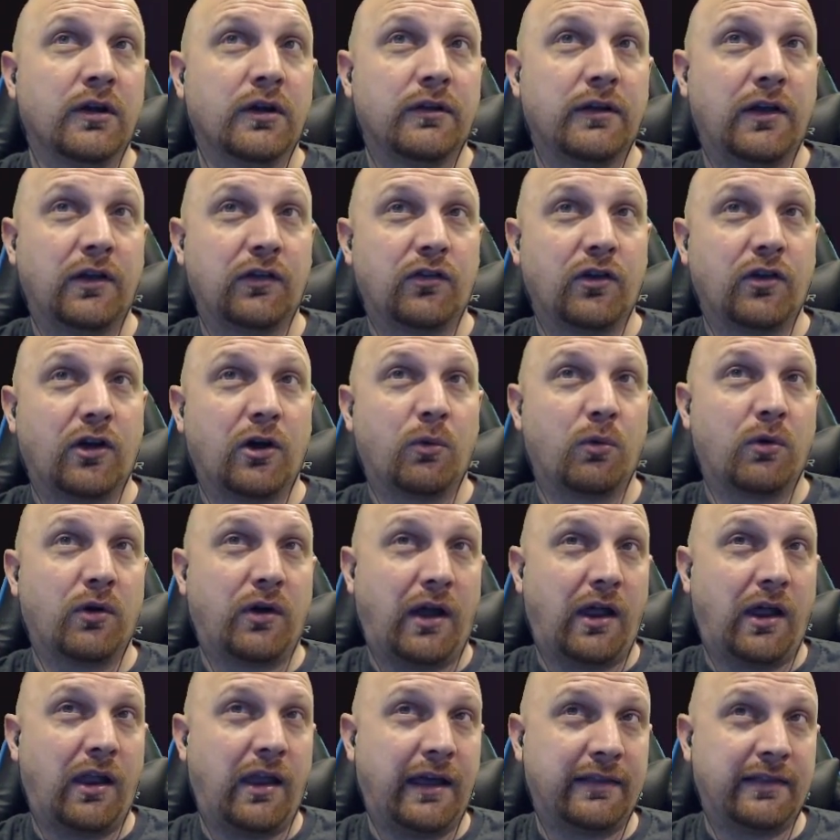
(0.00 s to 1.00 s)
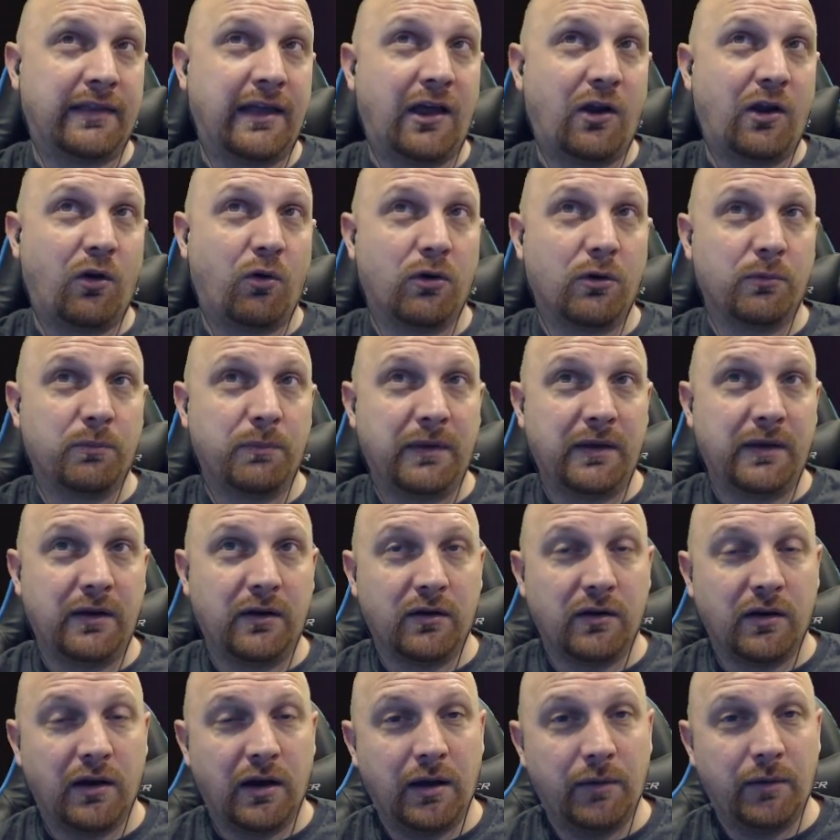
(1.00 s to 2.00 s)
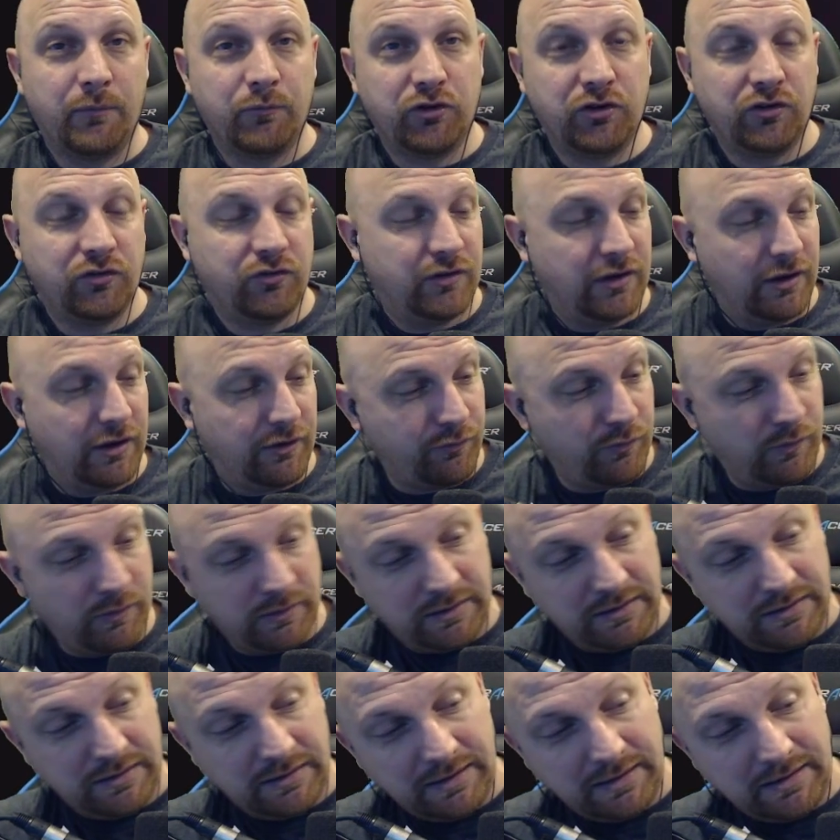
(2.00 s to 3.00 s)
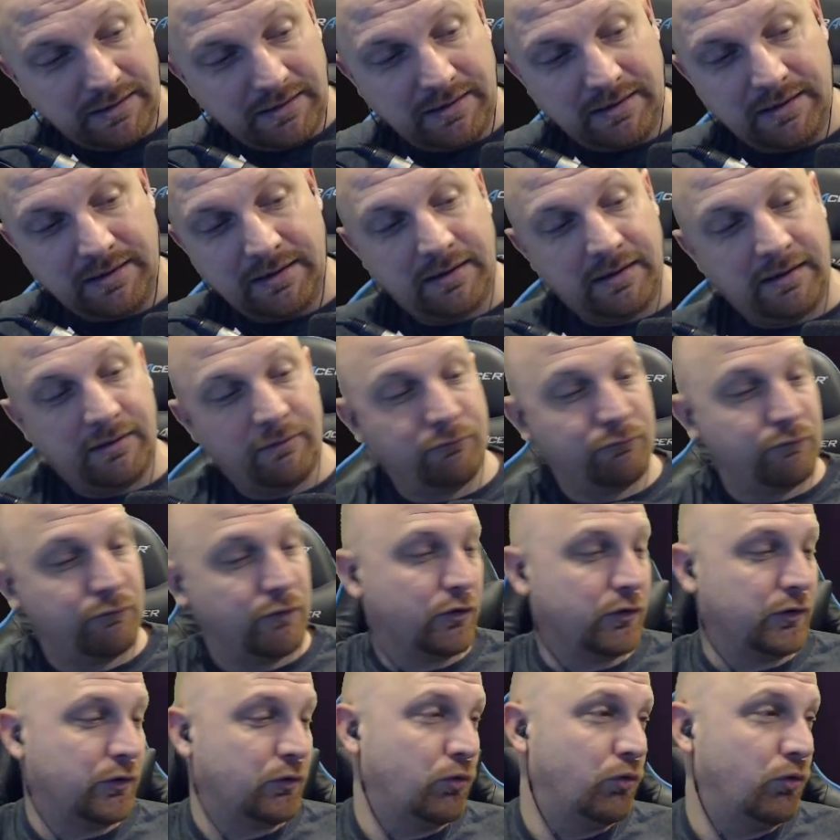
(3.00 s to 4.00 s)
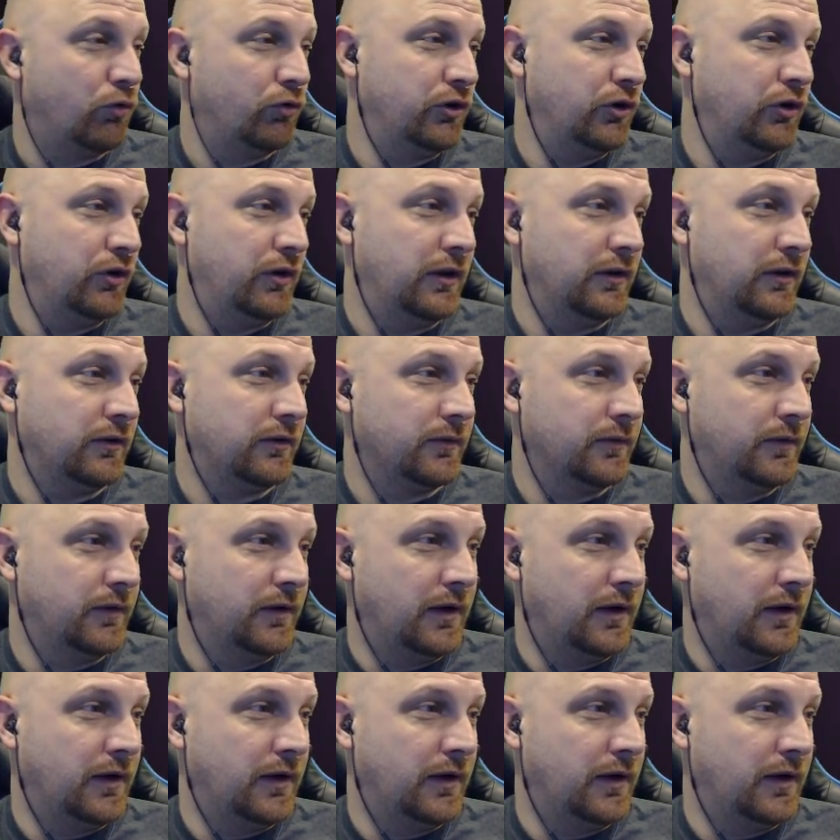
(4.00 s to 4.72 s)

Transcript: Nice artwork. I like that orb there. She's definitely a very cool unit.